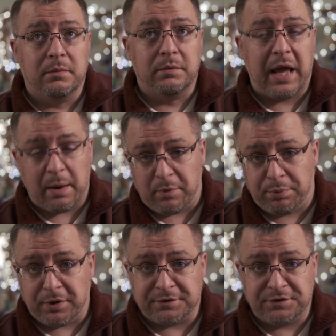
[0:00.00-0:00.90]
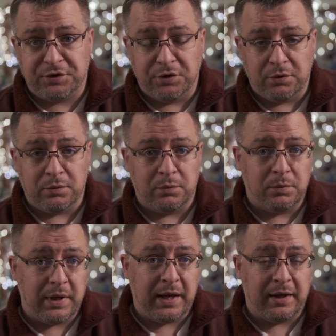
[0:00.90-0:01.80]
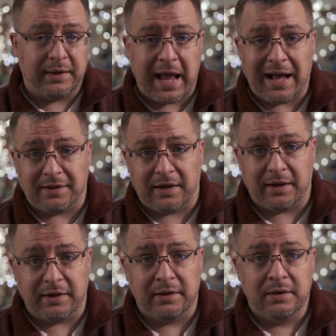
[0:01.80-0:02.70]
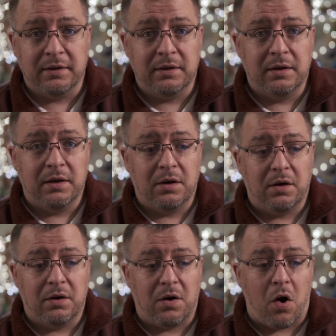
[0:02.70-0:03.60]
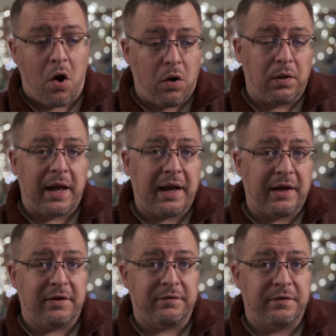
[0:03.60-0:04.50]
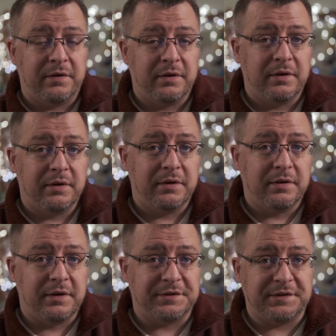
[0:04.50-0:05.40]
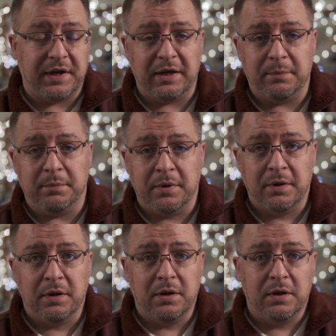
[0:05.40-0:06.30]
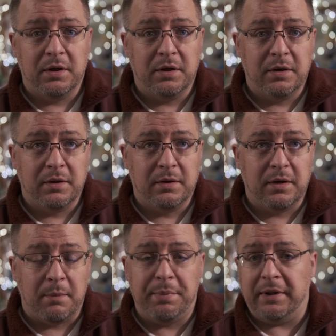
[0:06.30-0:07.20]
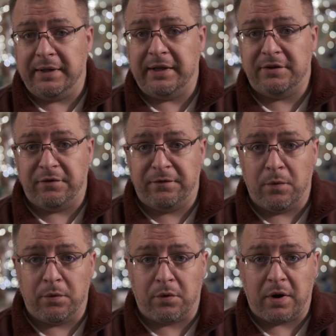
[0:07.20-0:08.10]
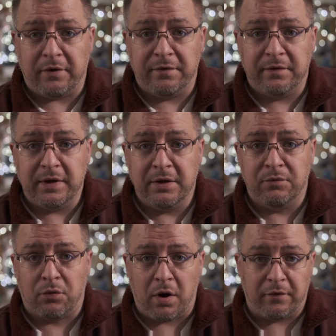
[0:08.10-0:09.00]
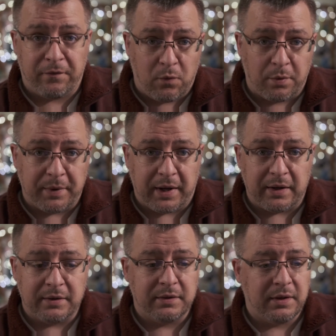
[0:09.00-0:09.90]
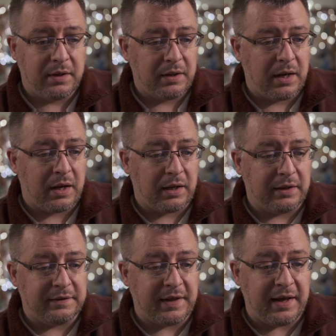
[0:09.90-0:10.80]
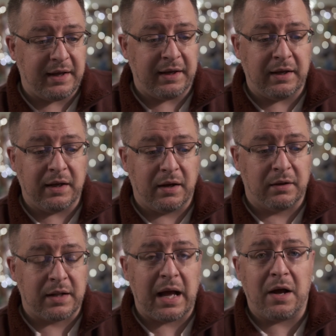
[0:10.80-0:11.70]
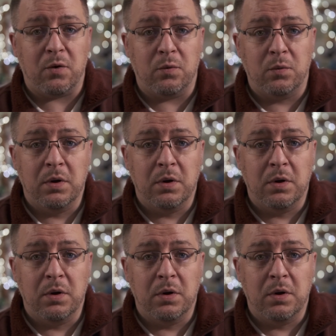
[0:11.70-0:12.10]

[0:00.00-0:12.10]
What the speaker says: Camera Plus 2 and Halide, all have the same ability to photograph in RAW format. They allow